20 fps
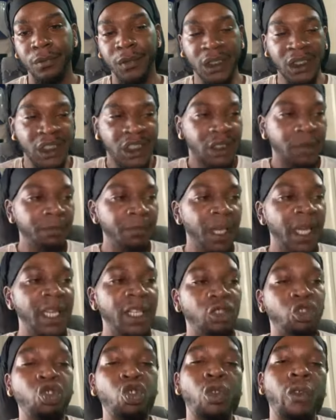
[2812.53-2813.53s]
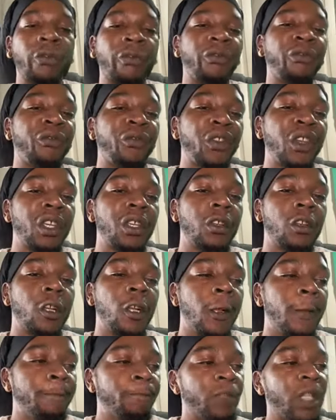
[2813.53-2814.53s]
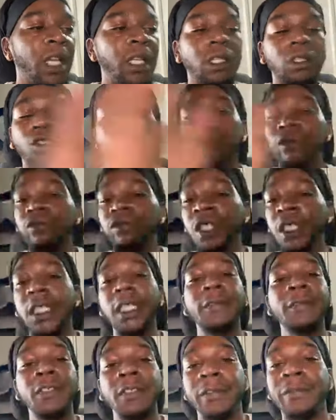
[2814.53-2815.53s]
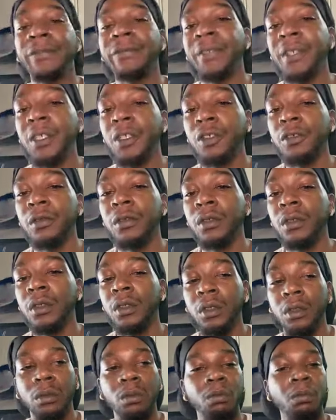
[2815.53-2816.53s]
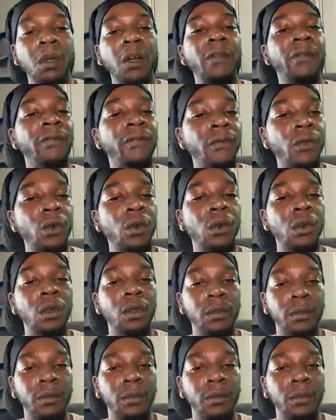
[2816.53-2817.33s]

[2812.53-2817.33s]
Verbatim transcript: This made you feel like you never felt before.